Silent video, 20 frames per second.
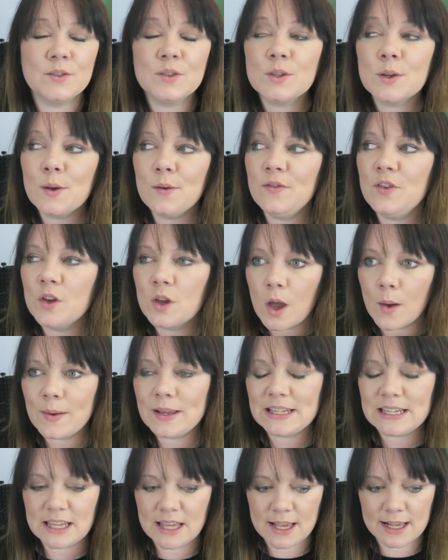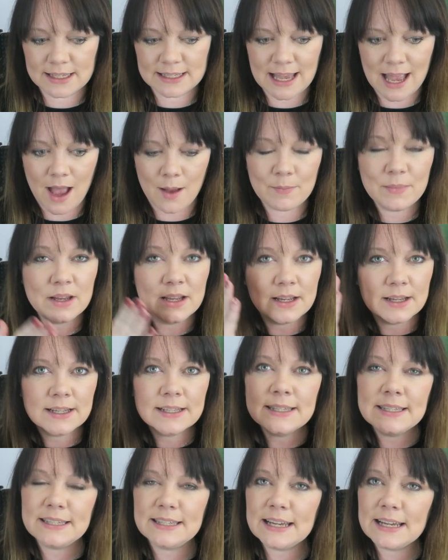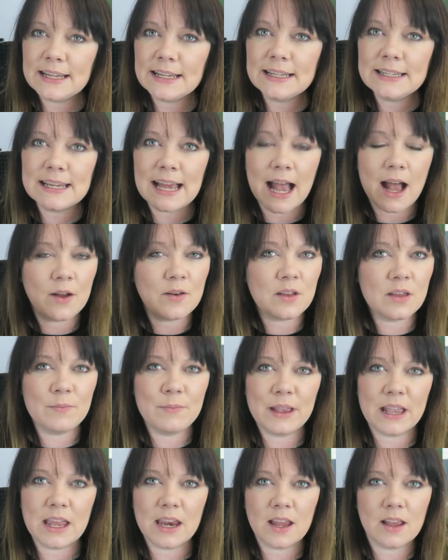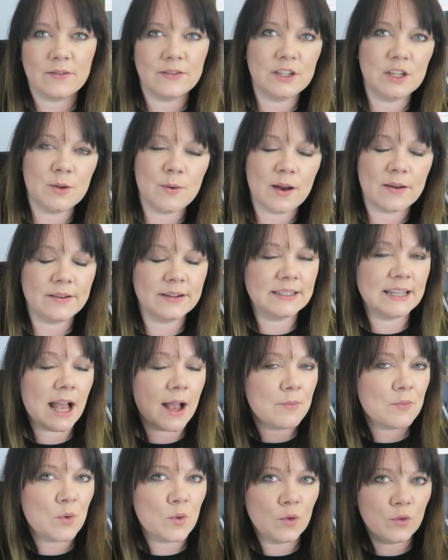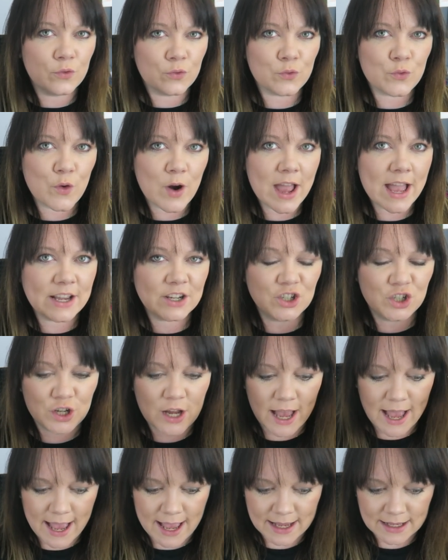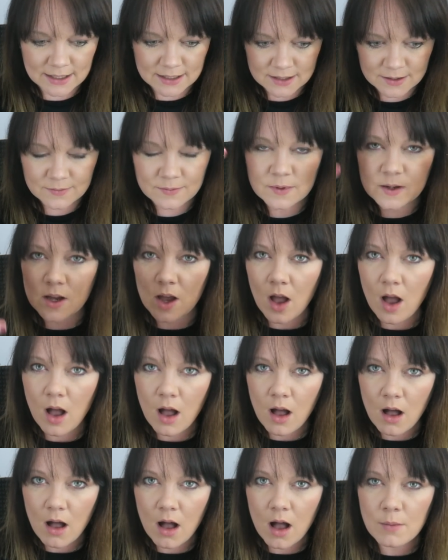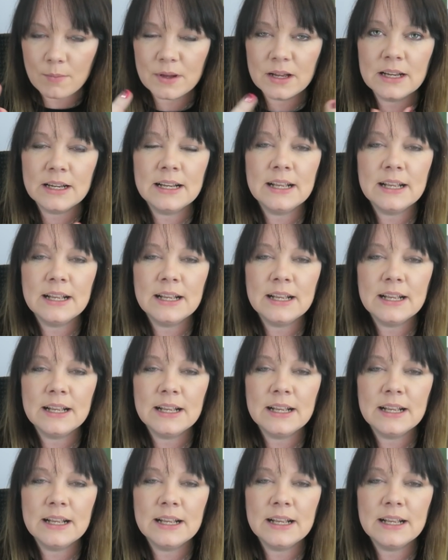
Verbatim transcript: So if you go into the exam, sit down at the beginning of a 2 hour exam, all fresh and calm,